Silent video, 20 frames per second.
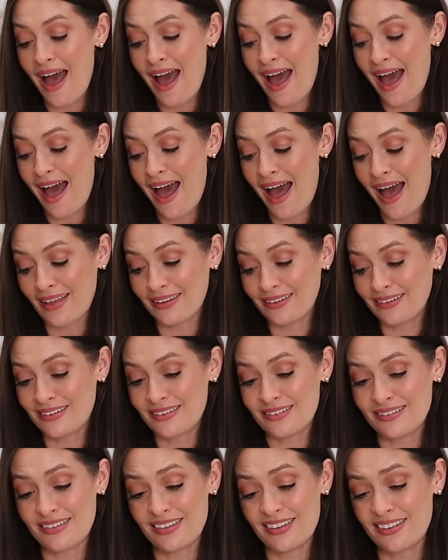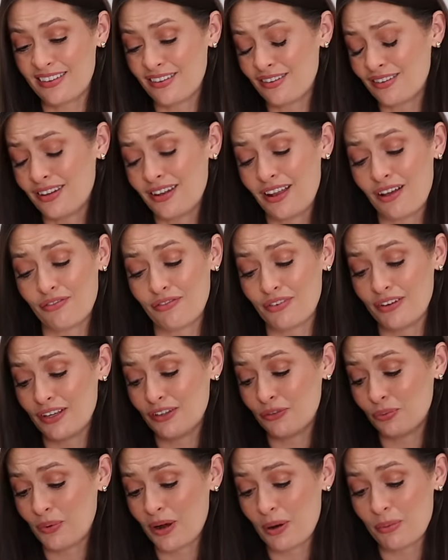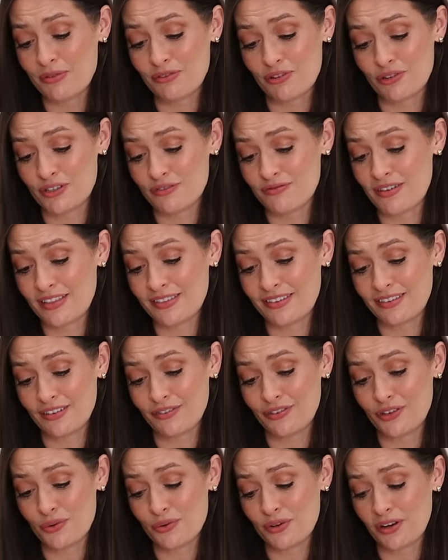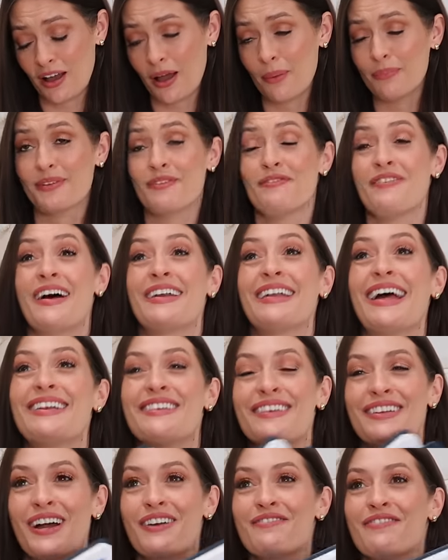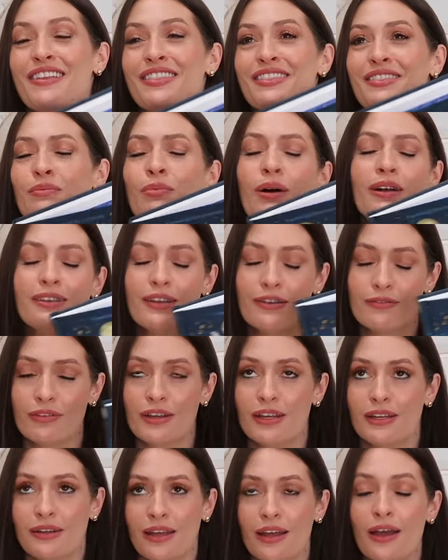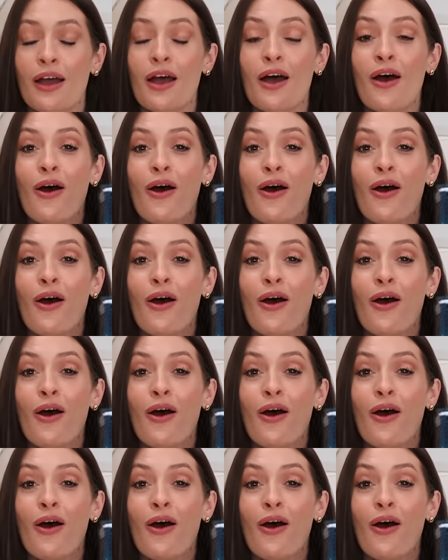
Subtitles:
And this is lovely as well. We've already read this a few times. In fact, actually, I didn't read it.